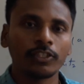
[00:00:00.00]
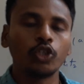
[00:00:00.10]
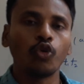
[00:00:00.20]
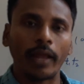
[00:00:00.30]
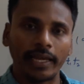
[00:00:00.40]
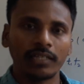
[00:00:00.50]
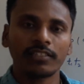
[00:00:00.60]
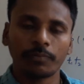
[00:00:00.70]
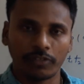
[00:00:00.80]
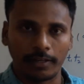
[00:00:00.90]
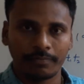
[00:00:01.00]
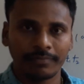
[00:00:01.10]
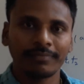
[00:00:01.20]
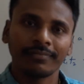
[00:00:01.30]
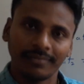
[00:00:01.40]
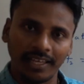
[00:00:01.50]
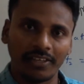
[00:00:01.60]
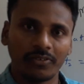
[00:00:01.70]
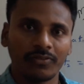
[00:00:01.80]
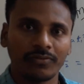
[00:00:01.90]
do like and subscribe. Thank you.